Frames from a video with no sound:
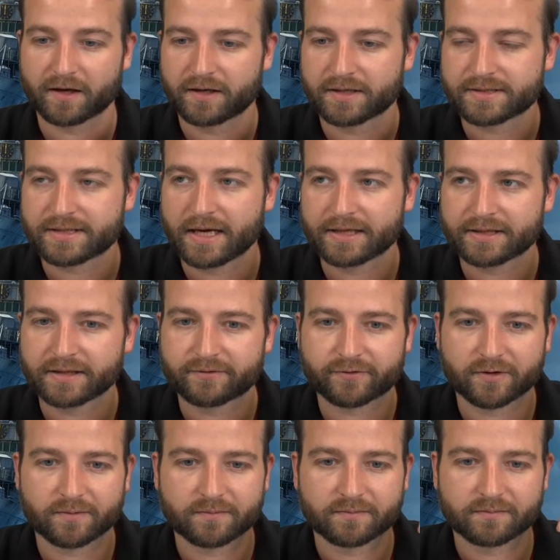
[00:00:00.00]
starting
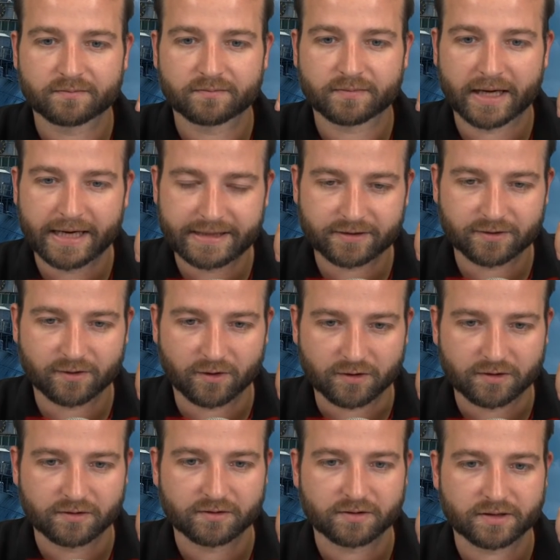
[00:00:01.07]
from 8 o'clock